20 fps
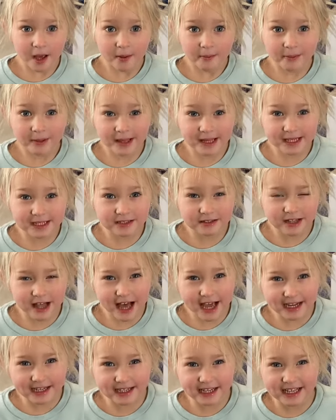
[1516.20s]
Please
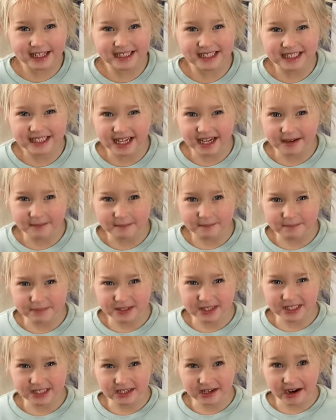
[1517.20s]
like and subscribe
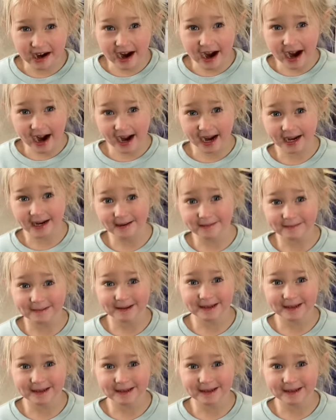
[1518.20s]
sky.